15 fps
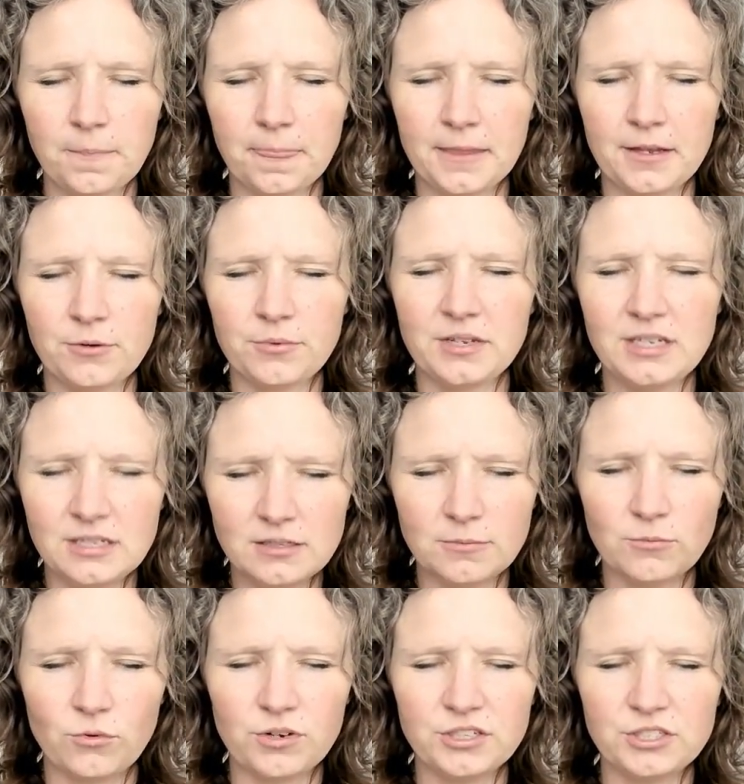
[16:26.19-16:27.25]
you know, we need to
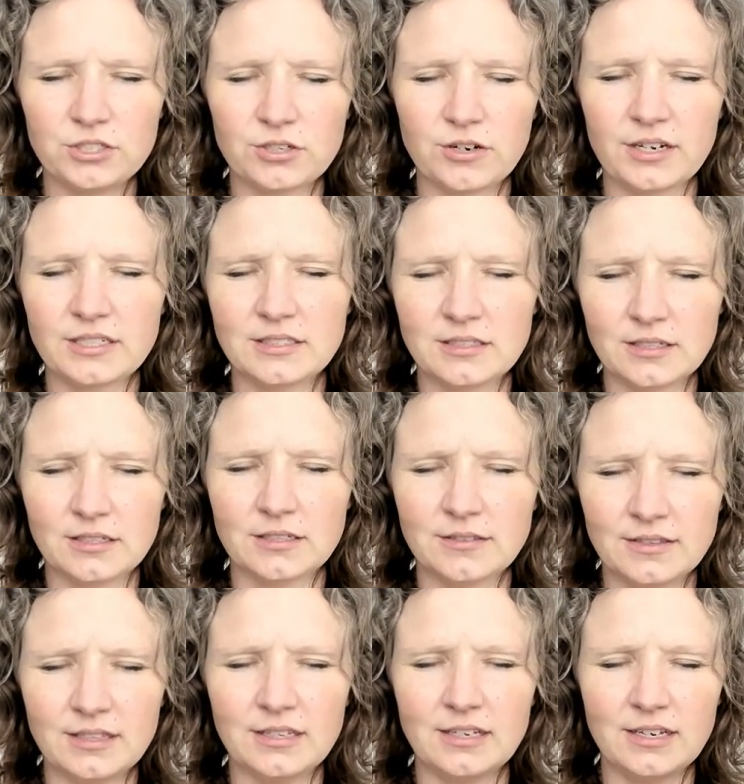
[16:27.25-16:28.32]
moisturize the,
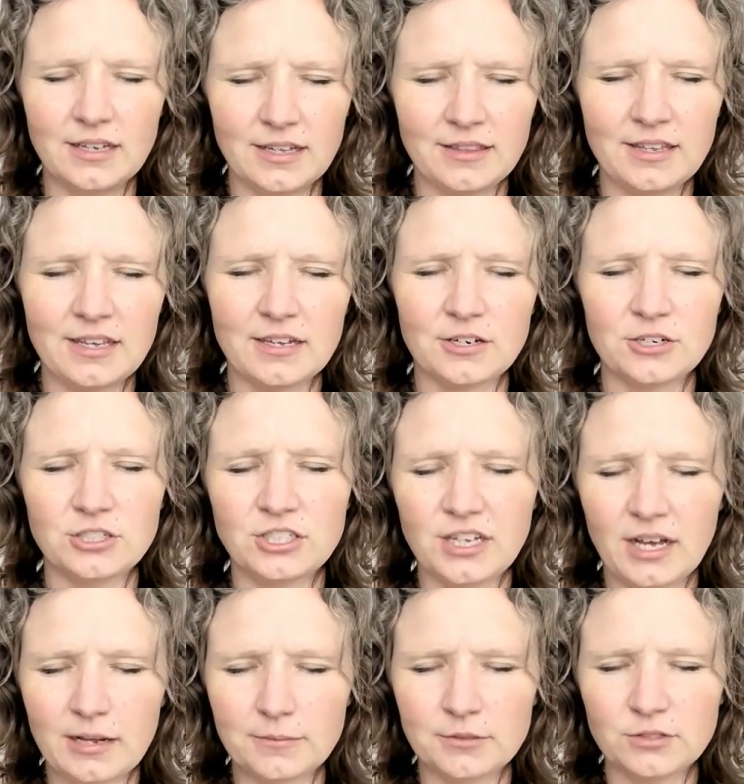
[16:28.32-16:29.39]
the, the energy
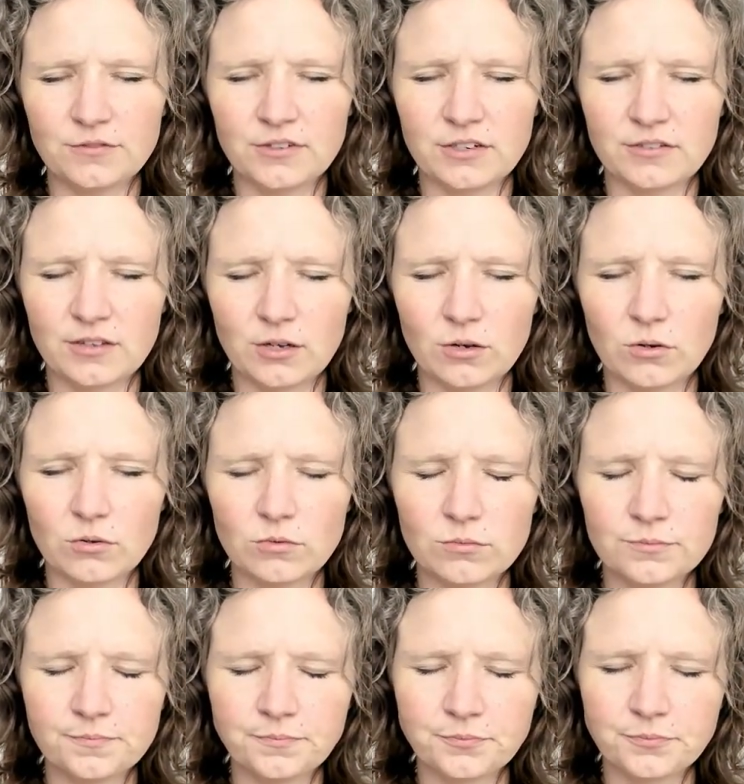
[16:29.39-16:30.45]
atmosphere of the
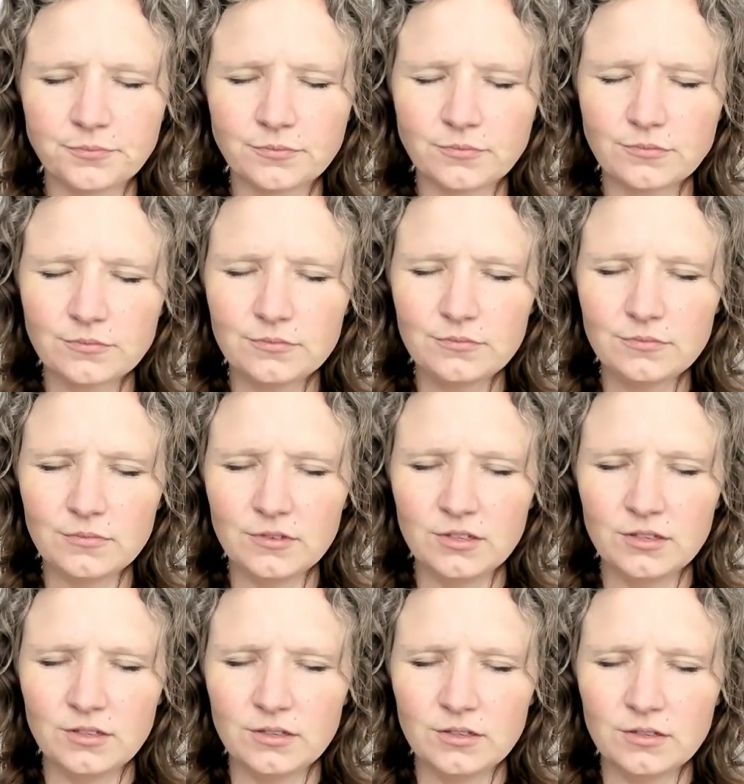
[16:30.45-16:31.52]
home.
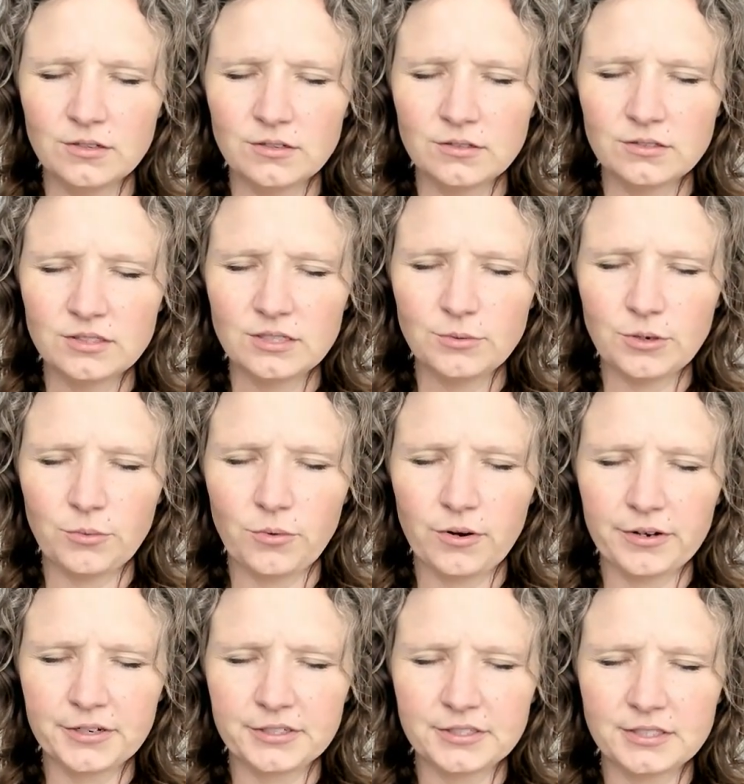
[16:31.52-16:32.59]
See what
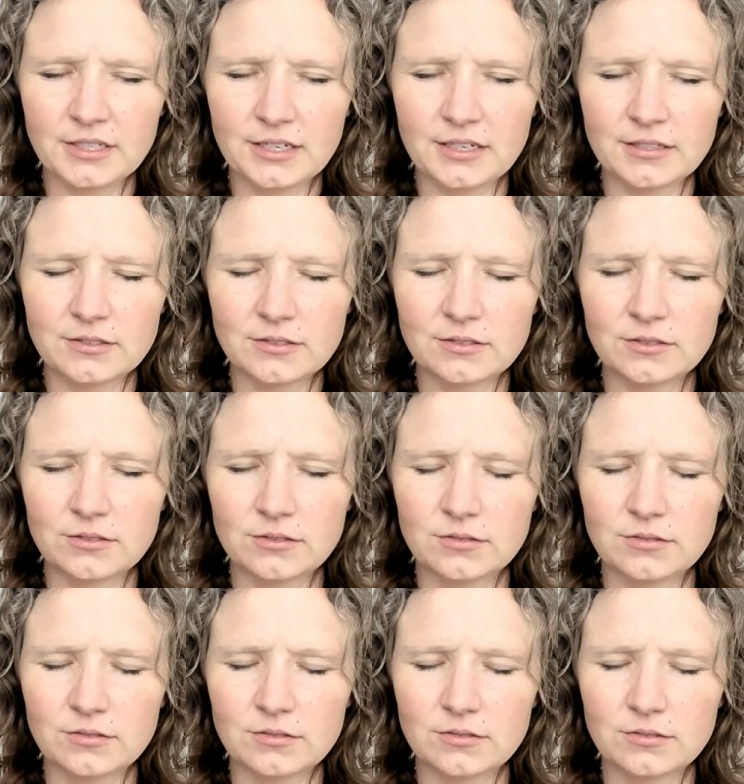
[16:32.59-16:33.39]
water says.